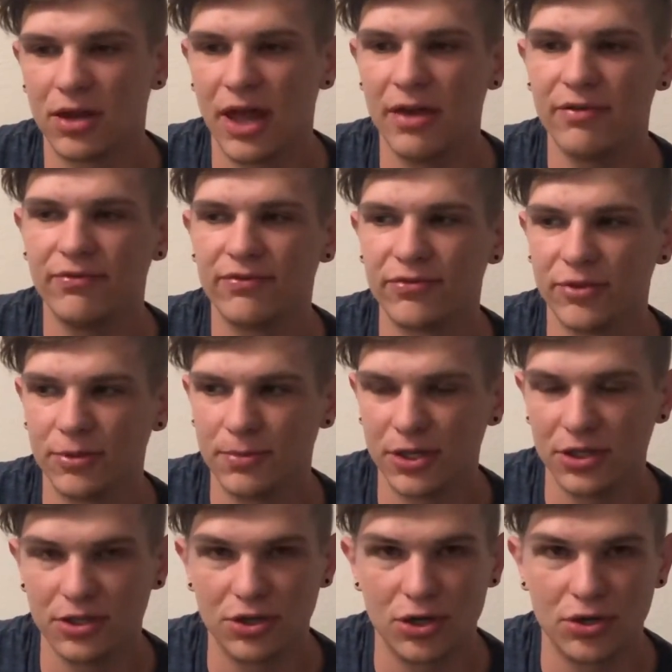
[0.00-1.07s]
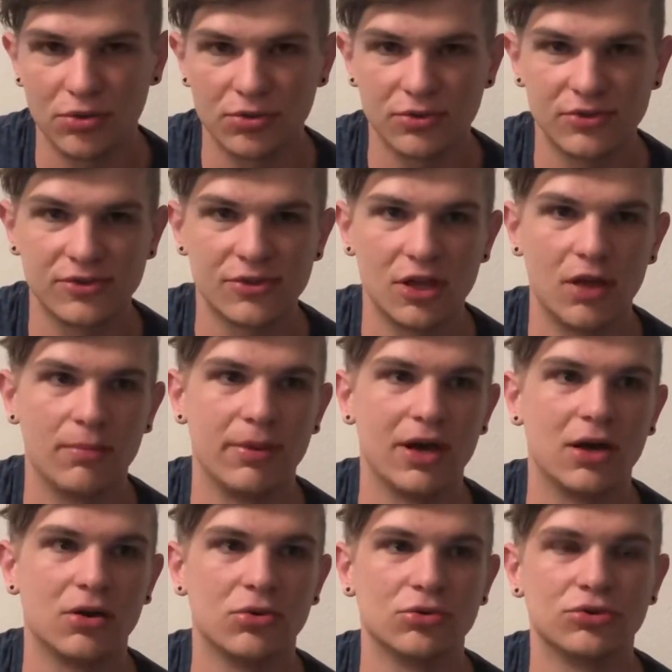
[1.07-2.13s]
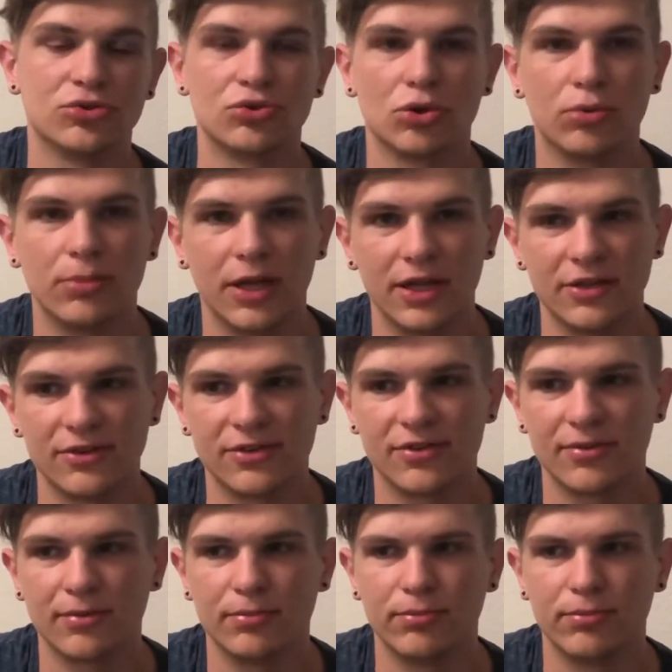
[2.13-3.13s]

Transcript: Everybody knows about strobe lights,